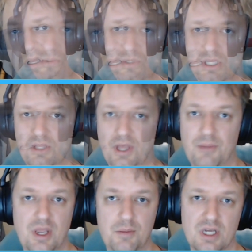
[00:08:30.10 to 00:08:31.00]
that
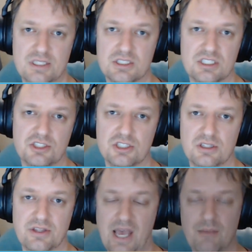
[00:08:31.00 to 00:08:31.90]
made my decision
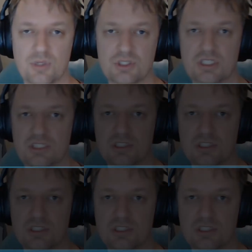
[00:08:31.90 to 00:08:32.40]
that much easier.